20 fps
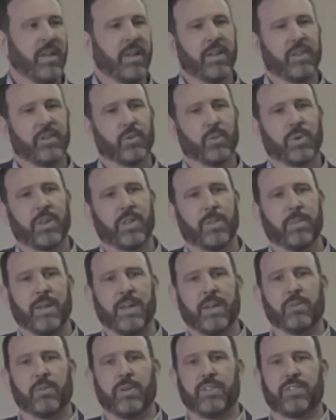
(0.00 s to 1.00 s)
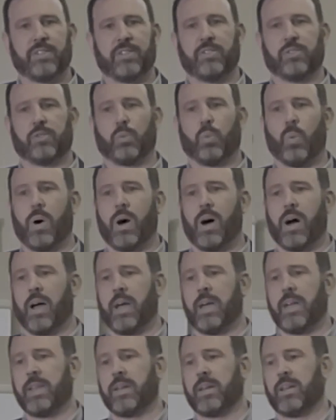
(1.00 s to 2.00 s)
This is one of the main reasons
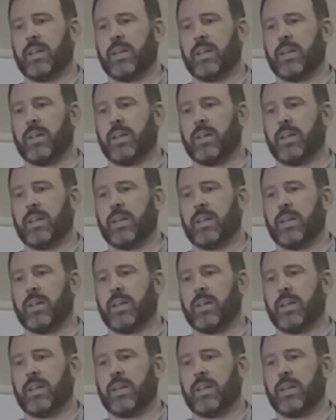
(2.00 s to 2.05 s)
why